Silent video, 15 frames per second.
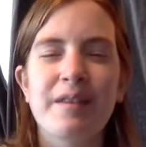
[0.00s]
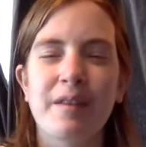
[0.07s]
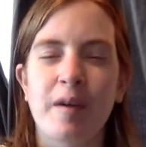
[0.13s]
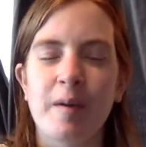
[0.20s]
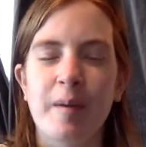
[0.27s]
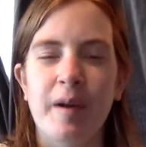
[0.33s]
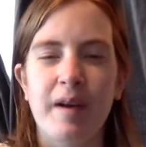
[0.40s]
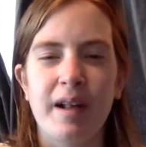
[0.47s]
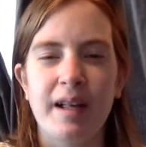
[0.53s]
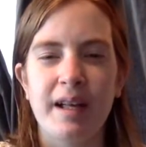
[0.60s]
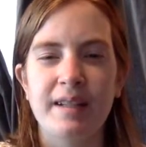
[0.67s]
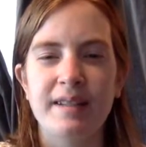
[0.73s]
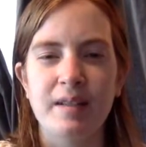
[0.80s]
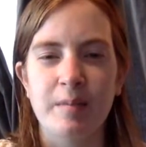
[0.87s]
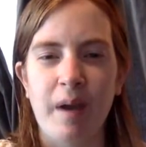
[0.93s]
of thought about it, I
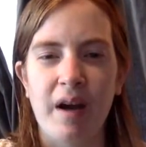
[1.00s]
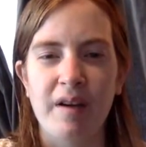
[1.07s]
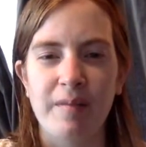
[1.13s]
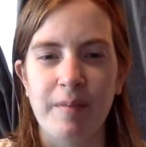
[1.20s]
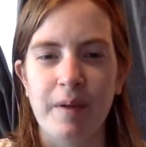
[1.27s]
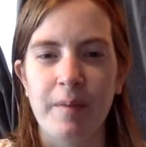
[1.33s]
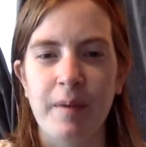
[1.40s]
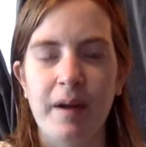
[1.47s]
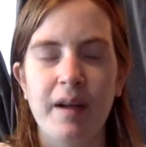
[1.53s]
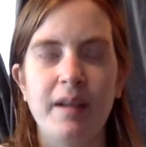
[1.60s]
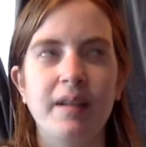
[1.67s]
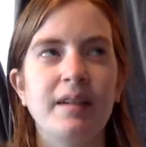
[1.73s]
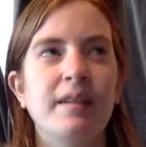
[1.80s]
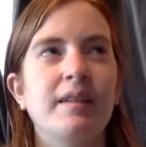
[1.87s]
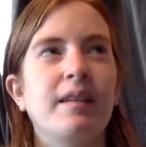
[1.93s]
guess, in the back of my
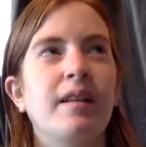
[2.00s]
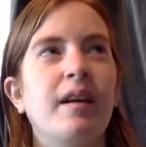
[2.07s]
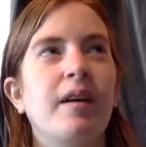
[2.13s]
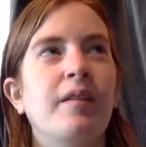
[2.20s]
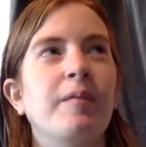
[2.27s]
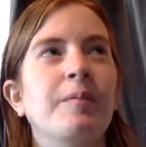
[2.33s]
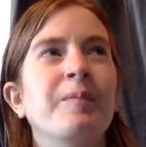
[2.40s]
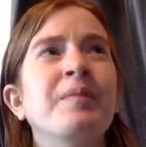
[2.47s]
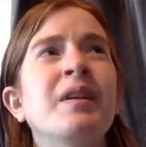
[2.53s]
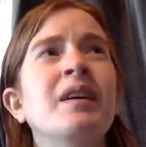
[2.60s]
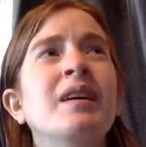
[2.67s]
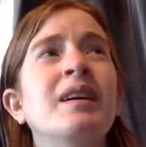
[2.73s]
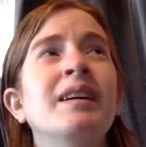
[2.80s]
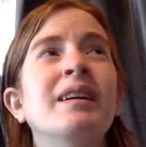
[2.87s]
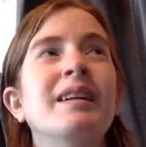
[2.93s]
mind,
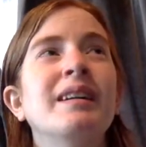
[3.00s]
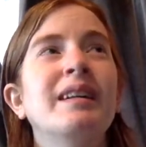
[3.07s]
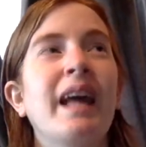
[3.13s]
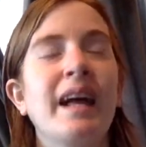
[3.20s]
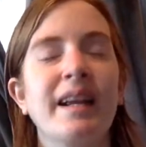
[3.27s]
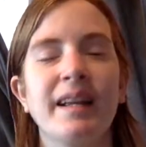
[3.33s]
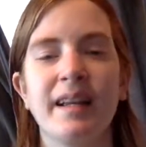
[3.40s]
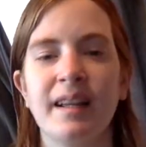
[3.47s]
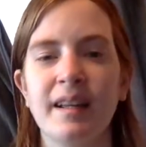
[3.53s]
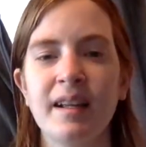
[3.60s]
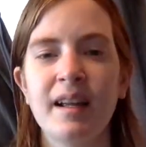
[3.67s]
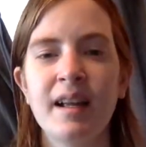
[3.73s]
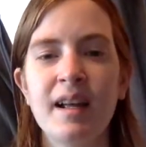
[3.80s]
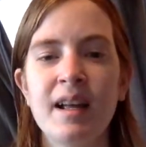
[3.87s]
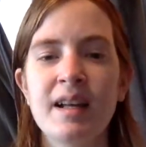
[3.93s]
getting,
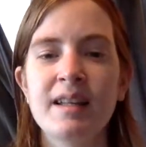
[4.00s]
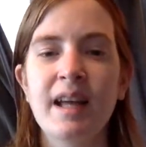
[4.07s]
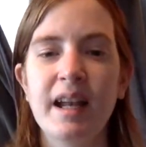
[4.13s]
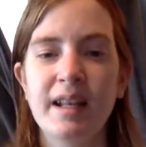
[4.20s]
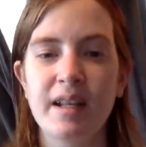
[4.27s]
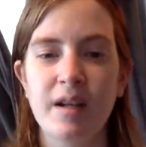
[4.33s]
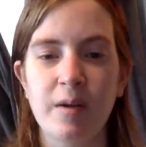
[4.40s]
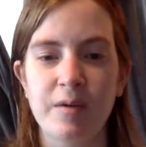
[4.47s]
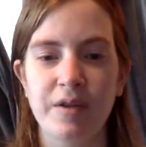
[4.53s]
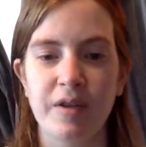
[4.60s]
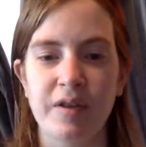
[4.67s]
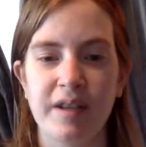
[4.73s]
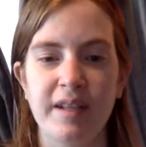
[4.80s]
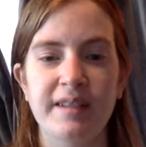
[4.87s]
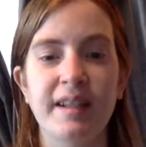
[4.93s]
you know,
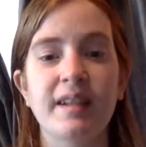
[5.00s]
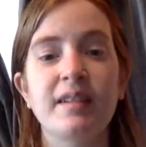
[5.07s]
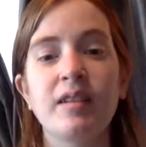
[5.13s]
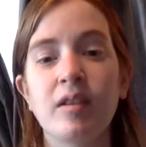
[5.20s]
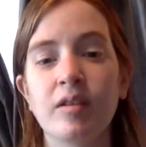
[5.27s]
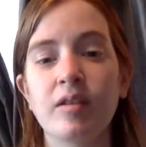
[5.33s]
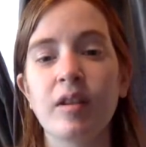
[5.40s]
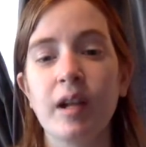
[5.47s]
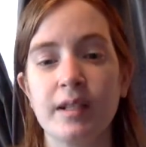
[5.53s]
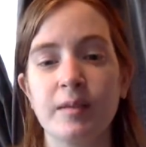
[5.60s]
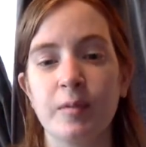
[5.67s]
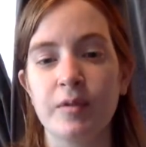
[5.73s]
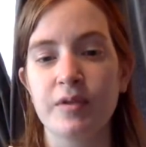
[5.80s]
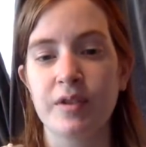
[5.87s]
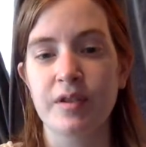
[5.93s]
certain things like
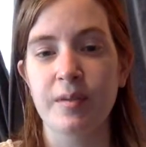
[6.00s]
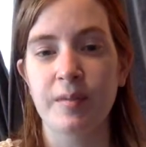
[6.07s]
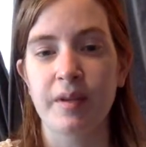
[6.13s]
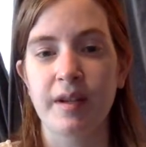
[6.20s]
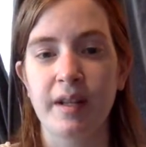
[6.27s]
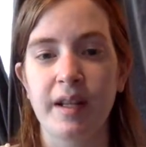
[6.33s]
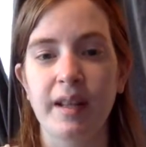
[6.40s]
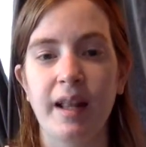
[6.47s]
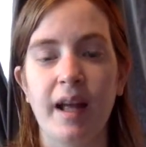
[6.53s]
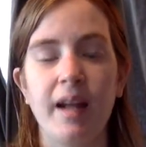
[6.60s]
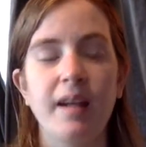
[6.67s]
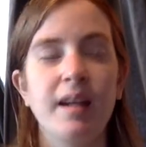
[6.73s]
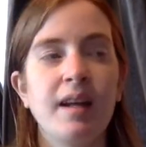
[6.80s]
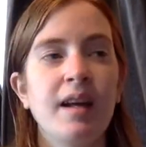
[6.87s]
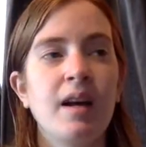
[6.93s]
collectibles or something like that,
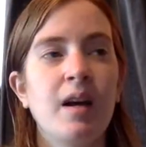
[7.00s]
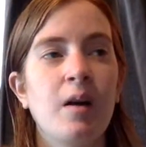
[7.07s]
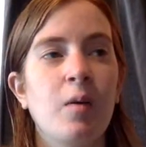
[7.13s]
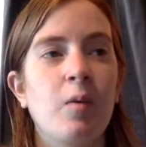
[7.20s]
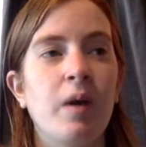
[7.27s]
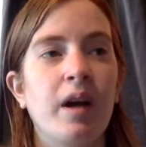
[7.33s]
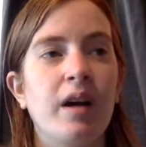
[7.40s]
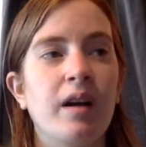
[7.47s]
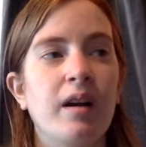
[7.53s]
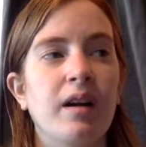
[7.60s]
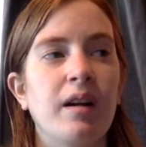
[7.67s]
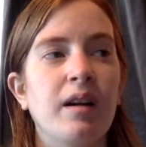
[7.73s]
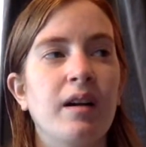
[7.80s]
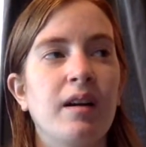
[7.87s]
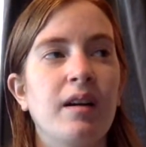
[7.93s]

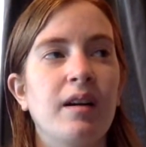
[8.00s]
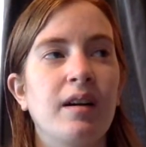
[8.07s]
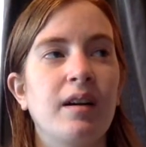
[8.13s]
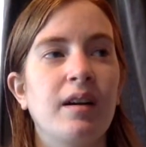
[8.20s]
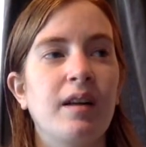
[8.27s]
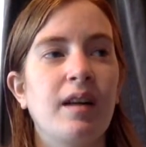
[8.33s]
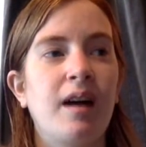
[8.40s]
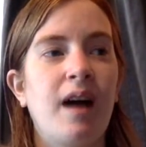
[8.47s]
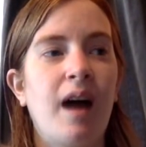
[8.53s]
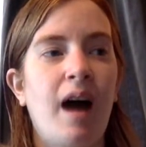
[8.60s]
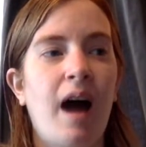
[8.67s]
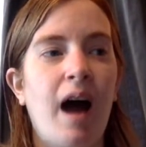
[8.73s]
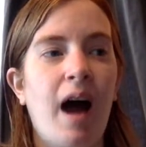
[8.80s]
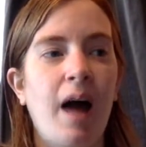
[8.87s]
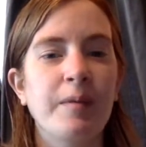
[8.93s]
where
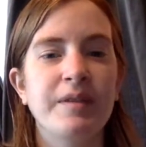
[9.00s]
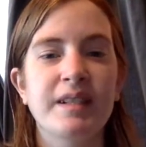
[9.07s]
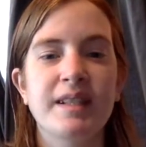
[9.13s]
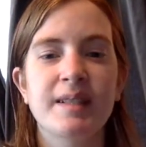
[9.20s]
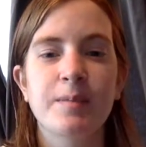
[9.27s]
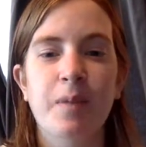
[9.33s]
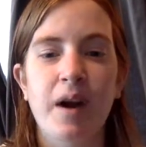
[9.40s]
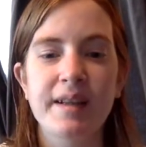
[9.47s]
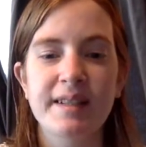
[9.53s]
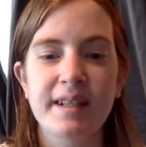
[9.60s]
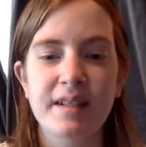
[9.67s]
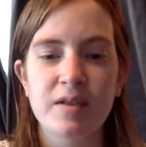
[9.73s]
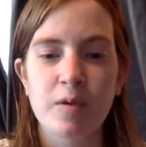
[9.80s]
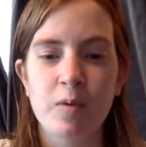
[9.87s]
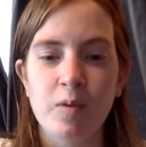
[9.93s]
I was
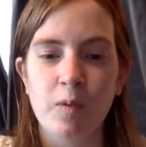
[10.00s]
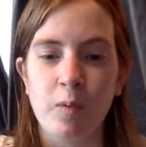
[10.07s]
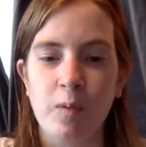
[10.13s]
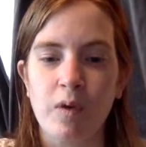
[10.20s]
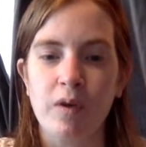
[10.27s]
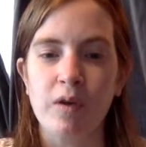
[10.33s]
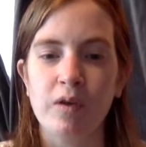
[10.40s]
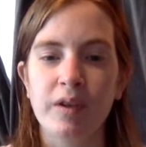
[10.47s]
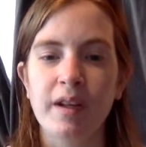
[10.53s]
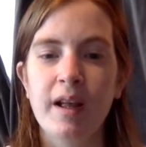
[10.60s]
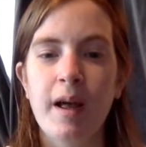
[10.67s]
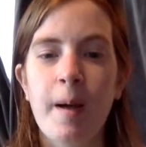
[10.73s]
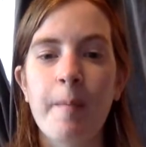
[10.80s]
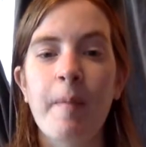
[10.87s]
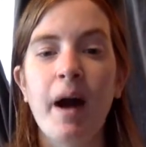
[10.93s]
expressing to the world
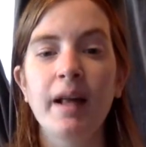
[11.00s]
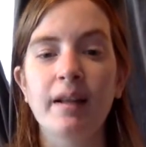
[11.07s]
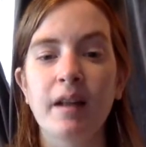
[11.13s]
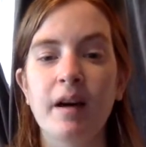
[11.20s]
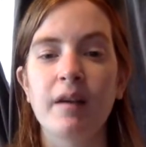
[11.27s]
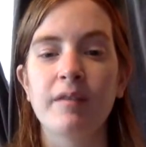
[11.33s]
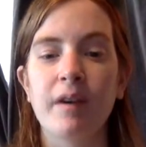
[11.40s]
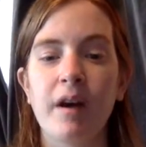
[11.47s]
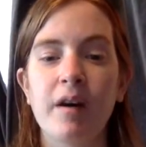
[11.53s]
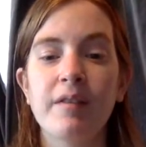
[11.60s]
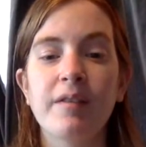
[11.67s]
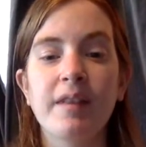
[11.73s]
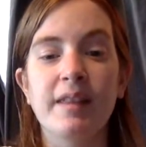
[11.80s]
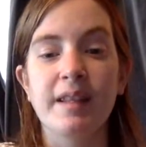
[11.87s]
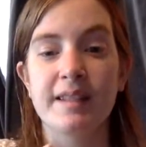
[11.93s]
my love of
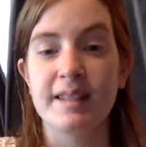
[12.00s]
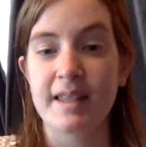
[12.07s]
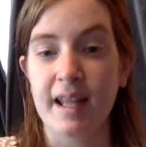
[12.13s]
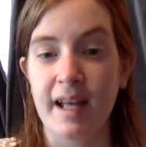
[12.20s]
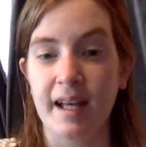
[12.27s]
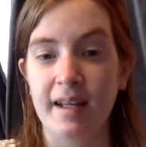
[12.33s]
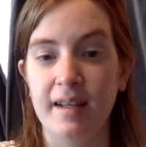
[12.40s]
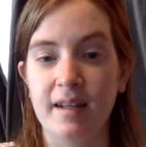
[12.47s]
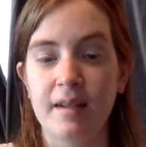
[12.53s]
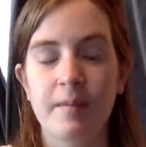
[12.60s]
this thing.